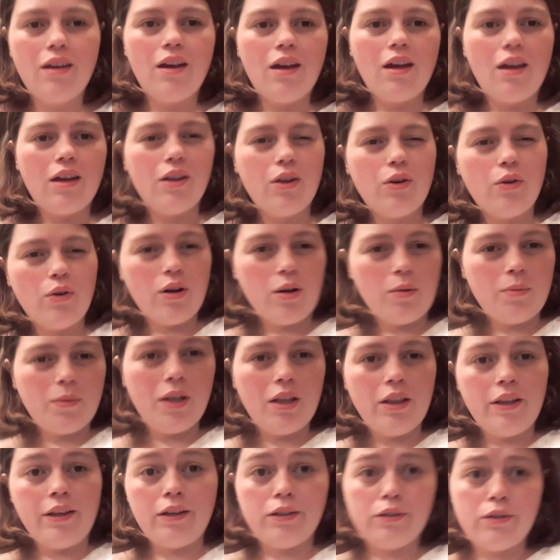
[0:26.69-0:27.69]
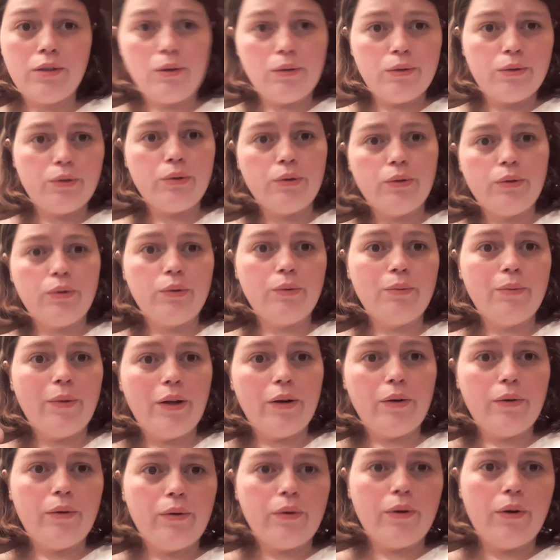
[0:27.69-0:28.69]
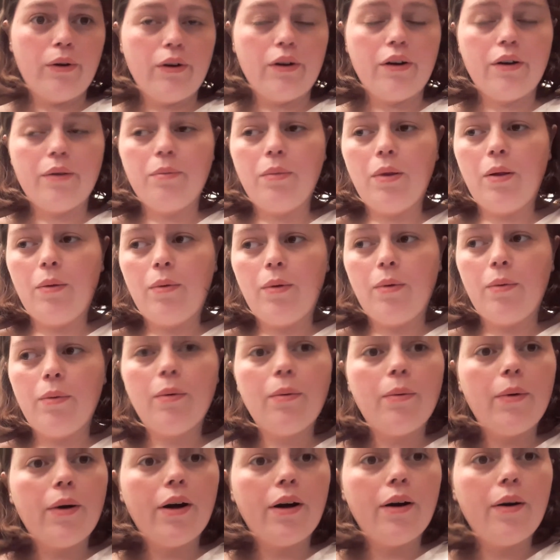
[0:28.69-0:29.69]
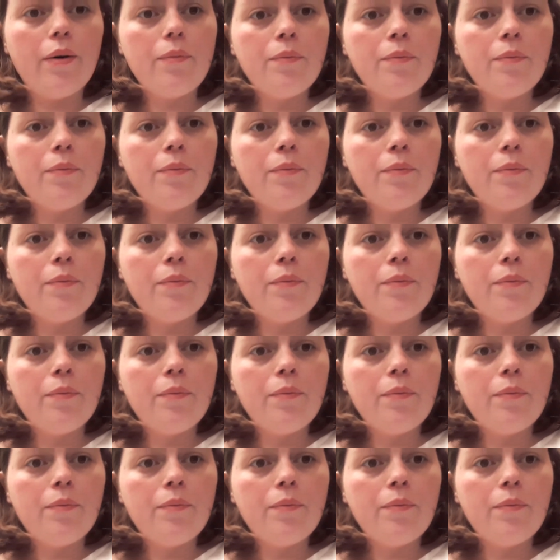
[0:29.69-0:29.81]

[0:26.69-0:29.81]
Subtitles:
You know what I mean? Like social, medical card, blah blah blah blah.